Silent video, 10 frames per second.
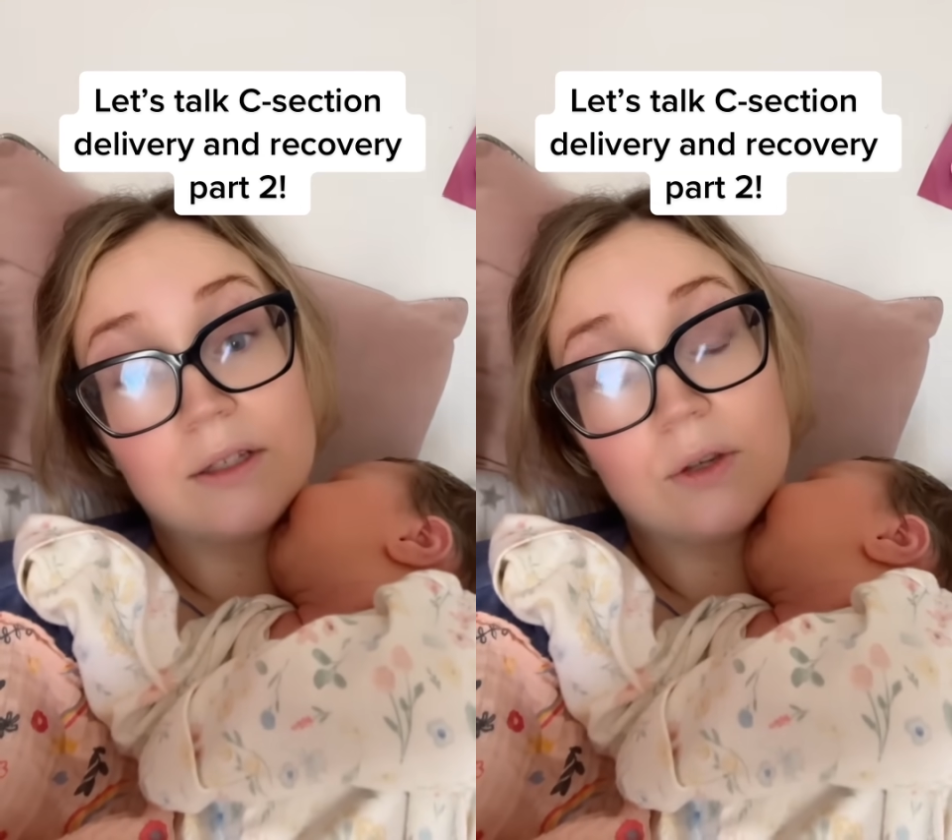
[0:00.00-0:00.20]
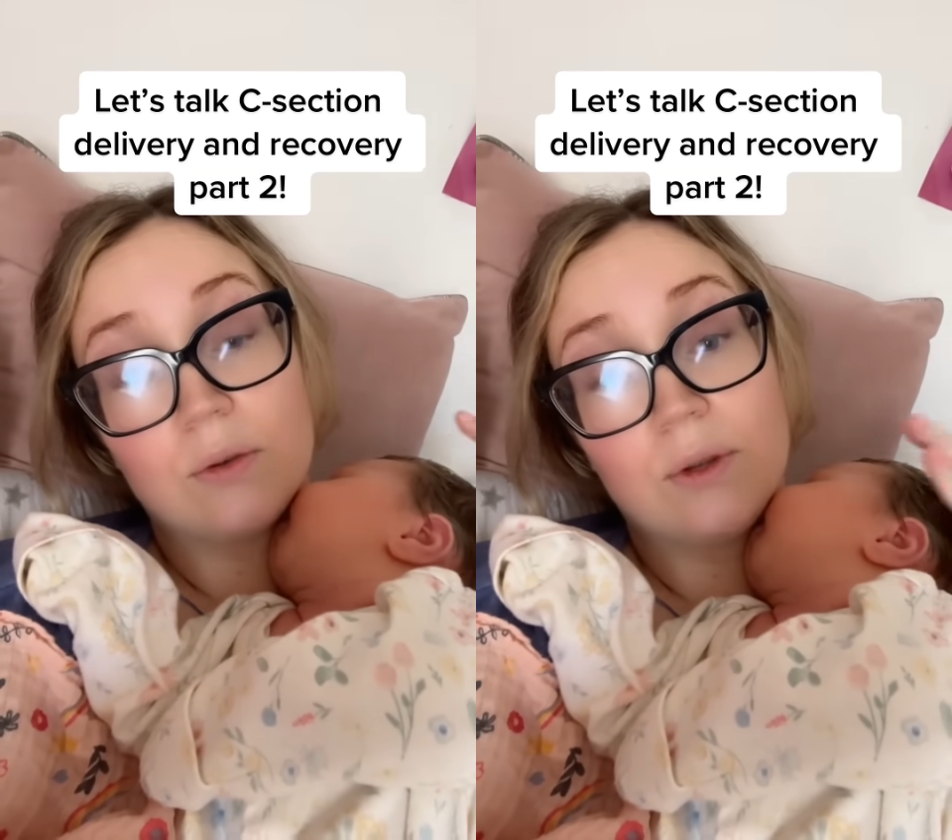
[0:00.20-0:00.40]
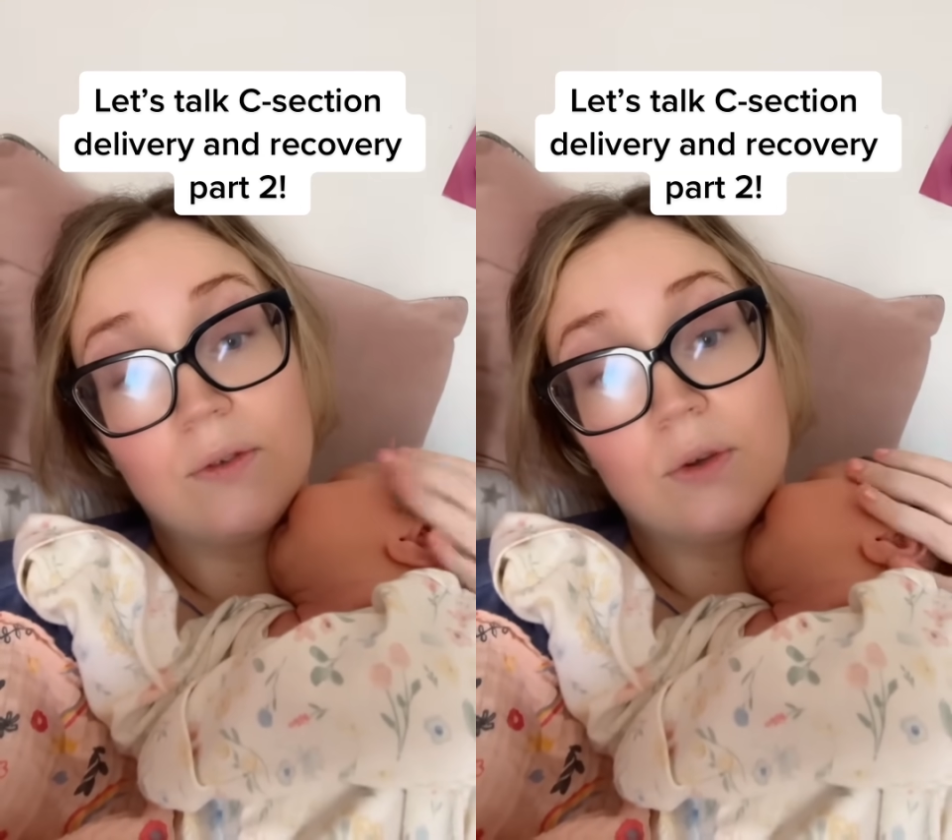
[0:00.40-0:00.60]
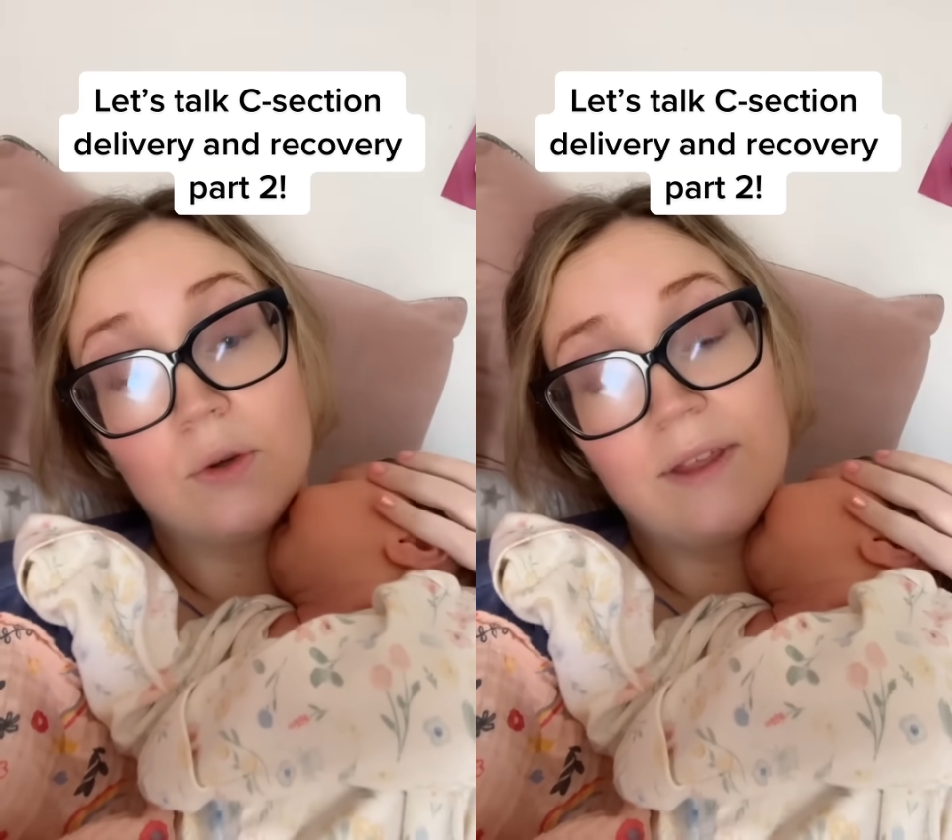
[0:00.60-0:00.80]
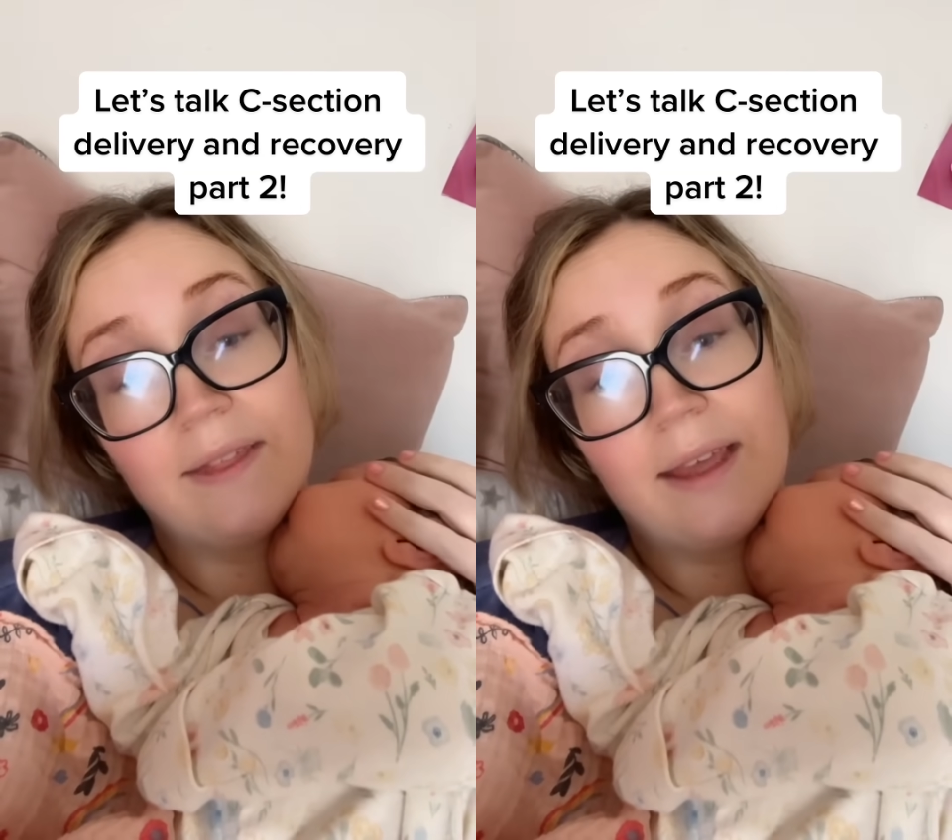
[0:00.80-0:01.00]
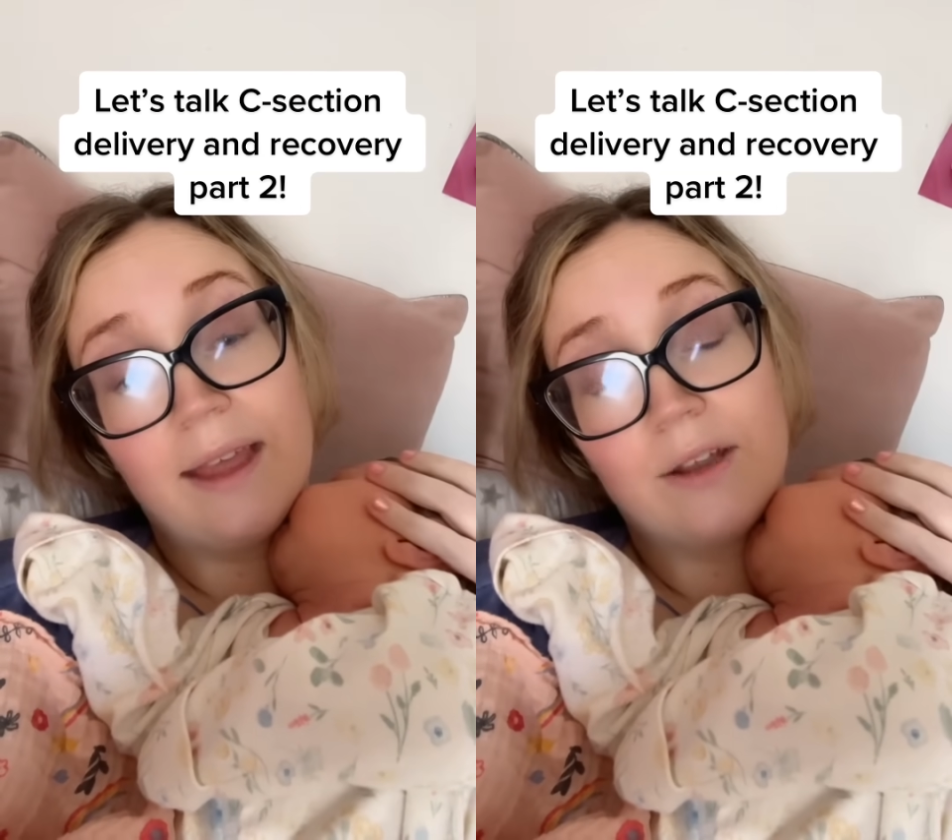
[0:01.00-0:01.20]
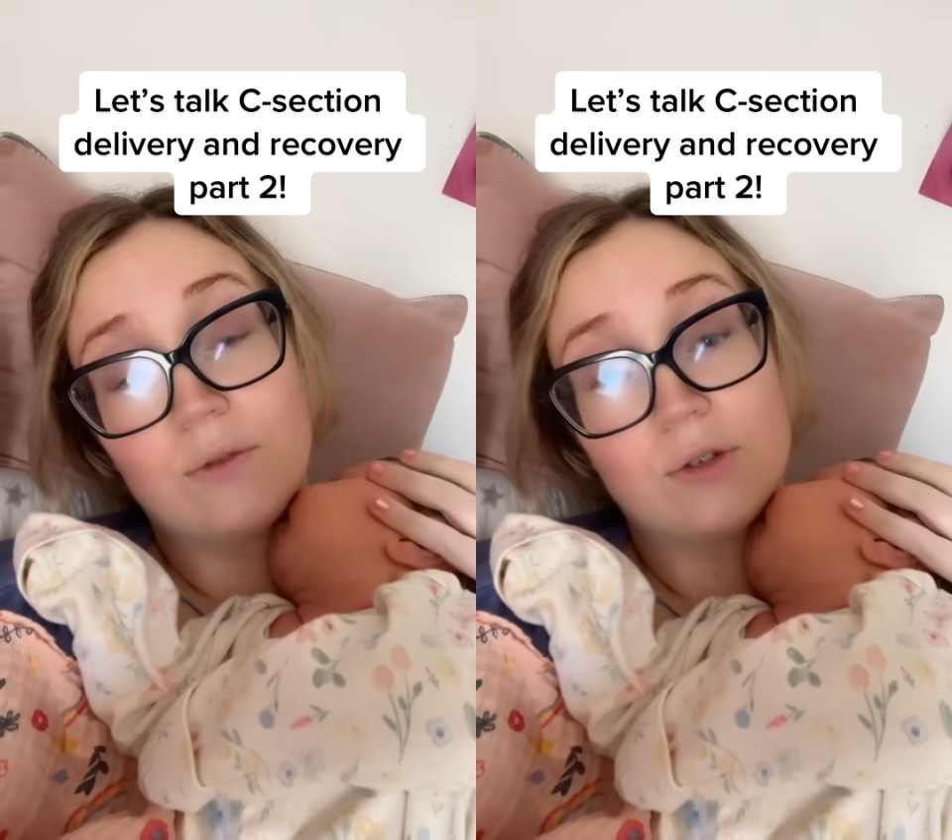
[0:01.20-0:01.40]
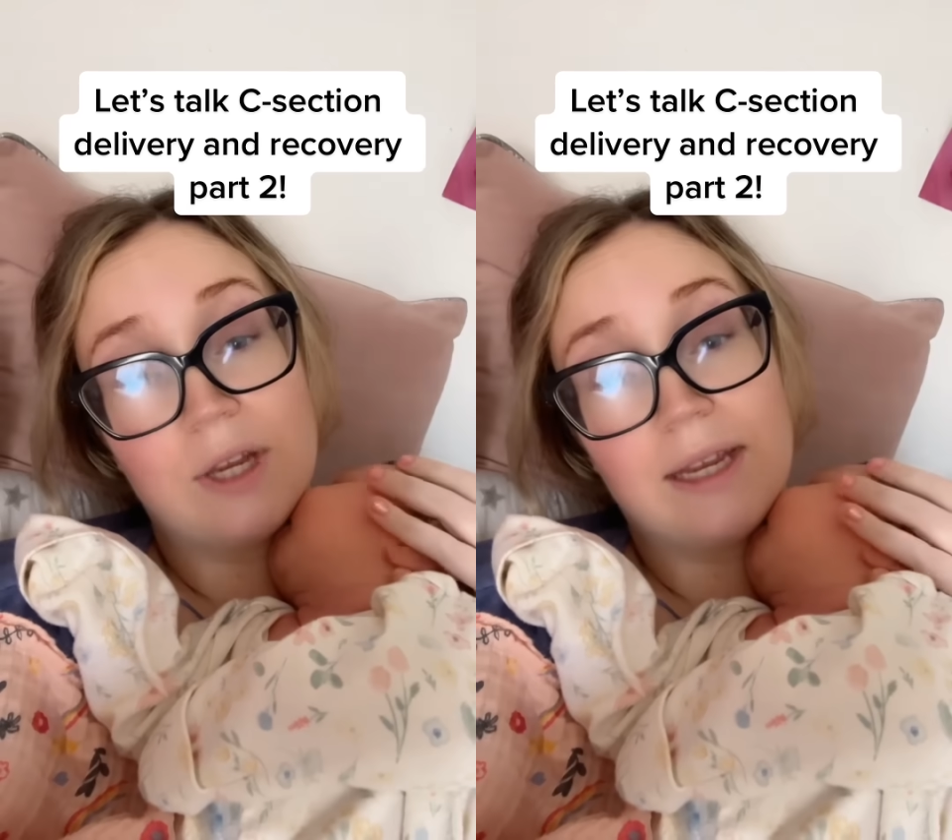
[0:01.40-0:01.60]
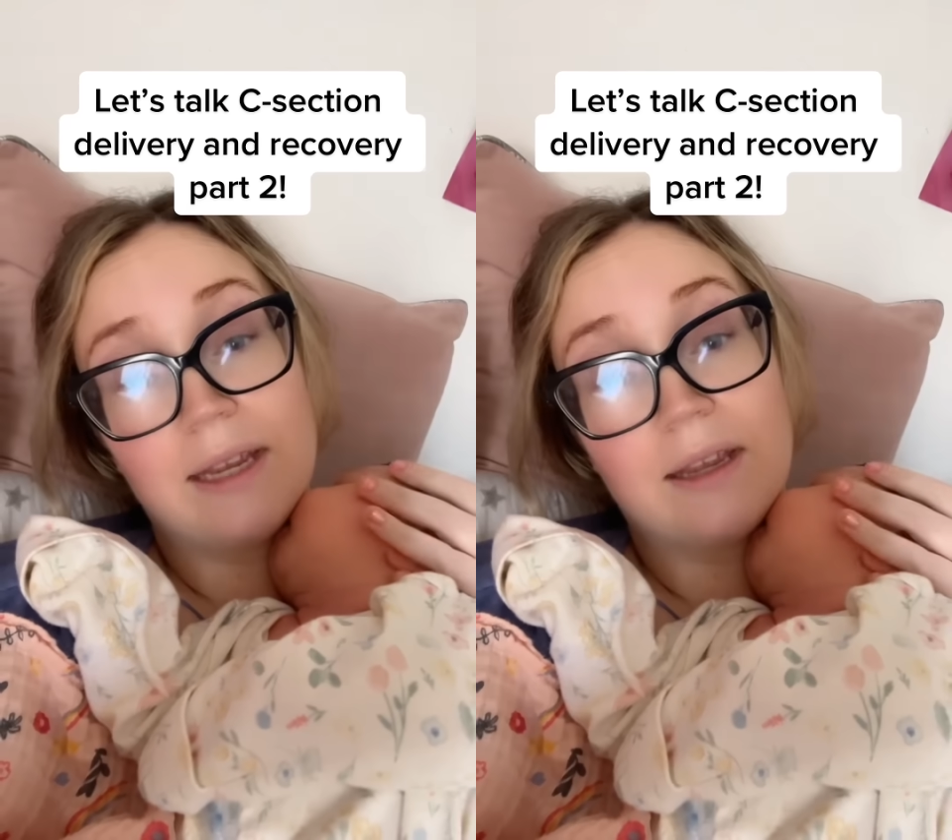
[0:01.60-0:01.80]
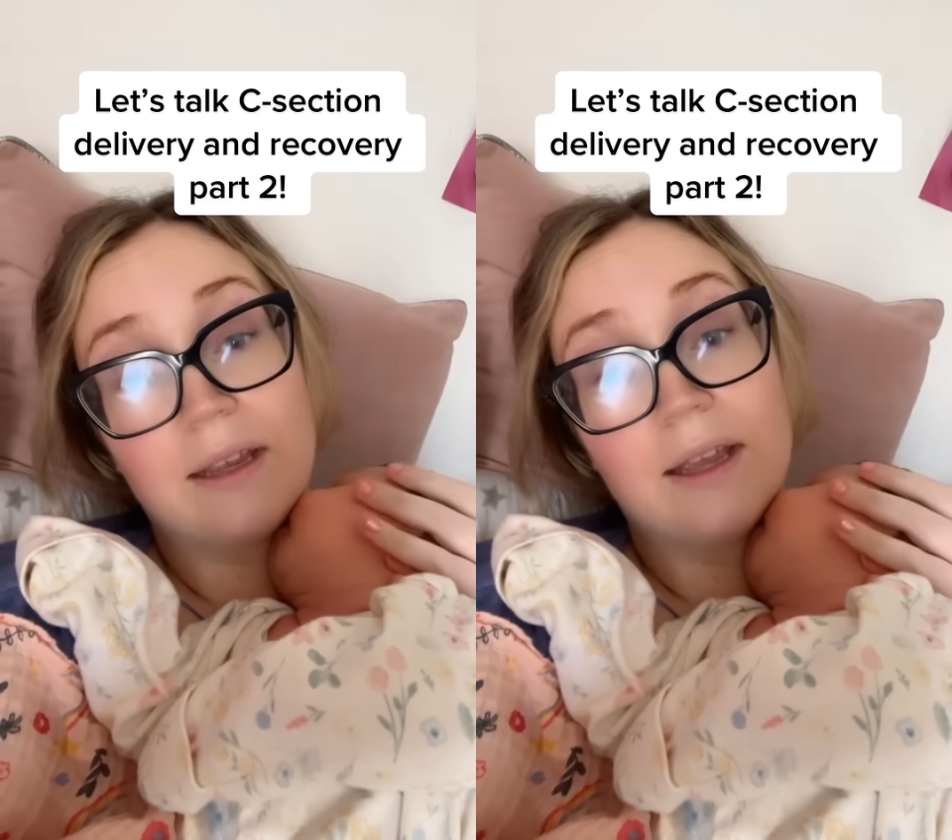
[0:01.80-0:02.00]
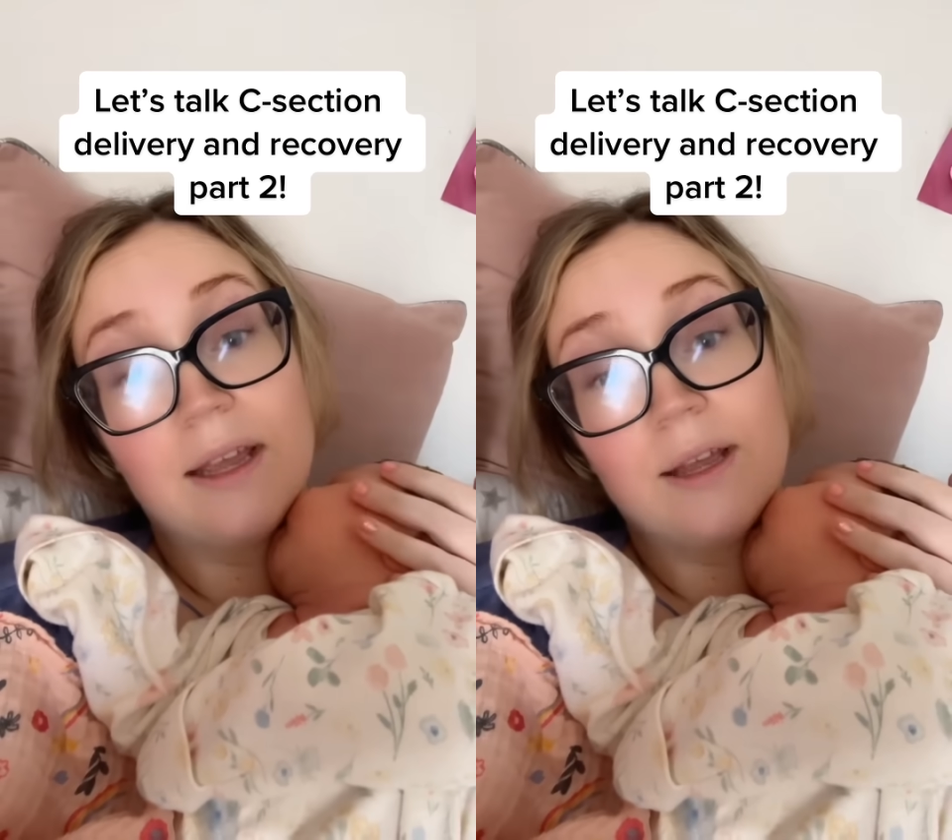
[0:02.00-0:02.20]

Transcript: so if you're in there and you're shaking,